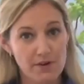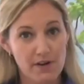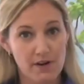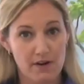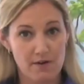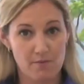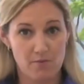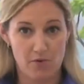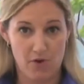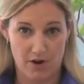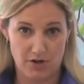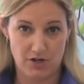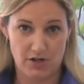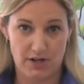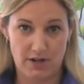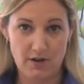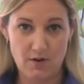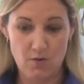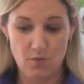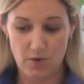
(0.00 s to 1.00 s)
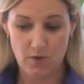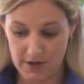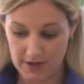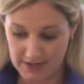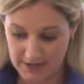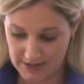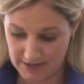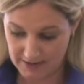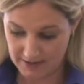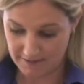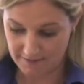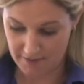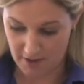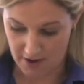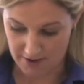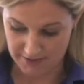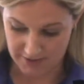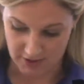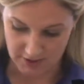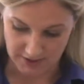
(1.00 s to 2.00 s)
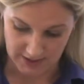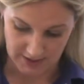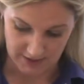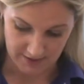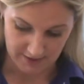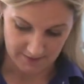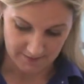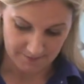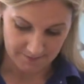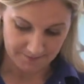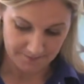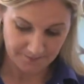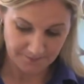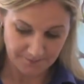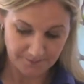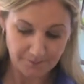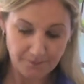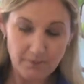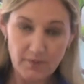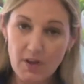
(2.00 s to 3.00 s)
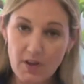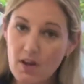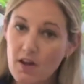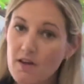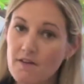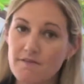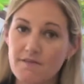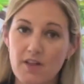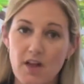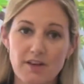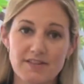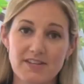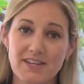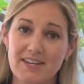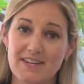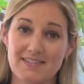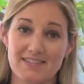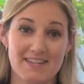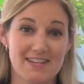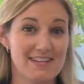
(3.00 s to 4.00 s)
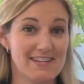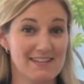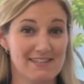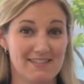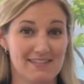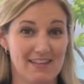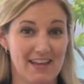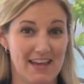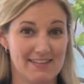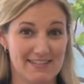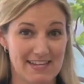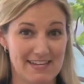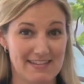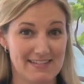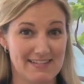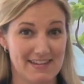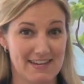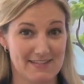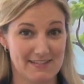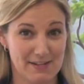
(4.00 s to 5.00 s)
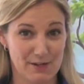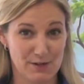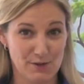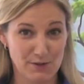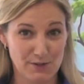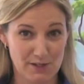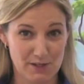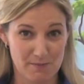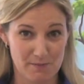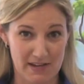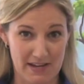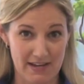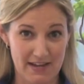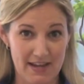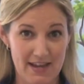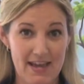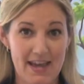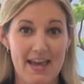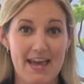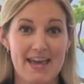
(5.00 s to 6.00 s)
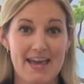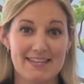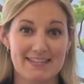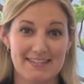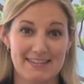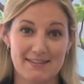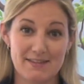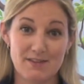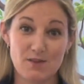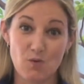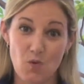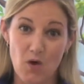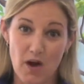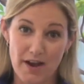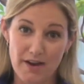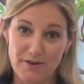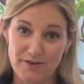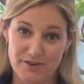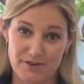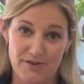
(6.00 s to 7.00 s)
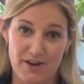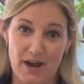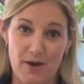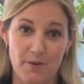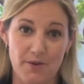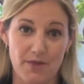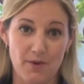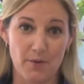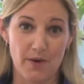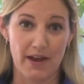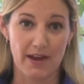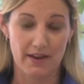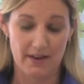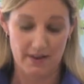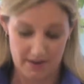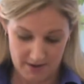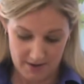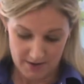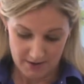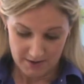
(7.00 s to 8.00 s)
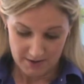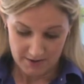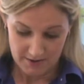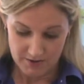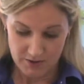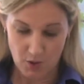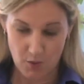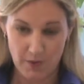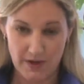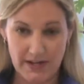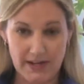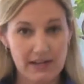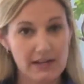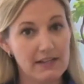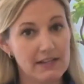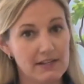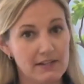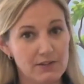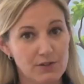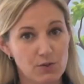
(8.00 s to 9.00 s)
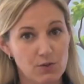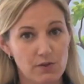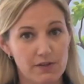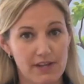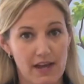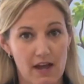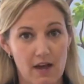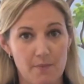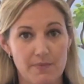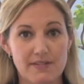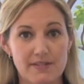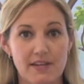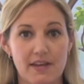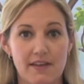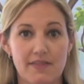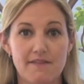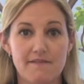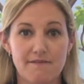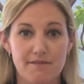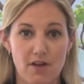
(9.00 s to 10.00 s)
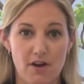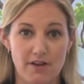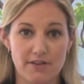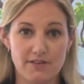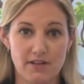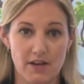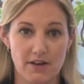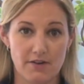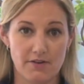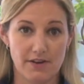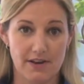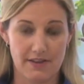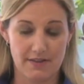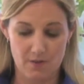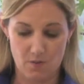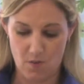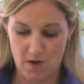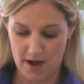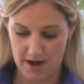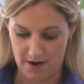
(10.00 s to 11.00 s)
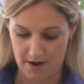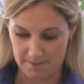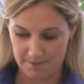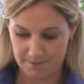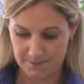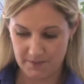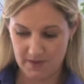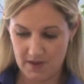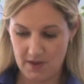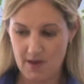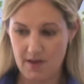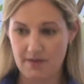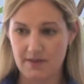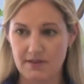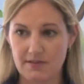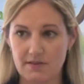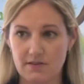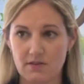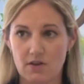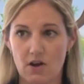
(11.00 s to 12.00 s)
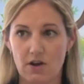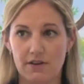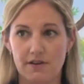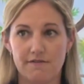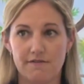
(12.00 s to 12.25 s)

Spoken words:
done brushing, we're going to need to floss our teeth. Flossing isn't as easy as it used to be, since the wires are now in the way. So we need a little tool to help us get the floss underneath the wire. This is called a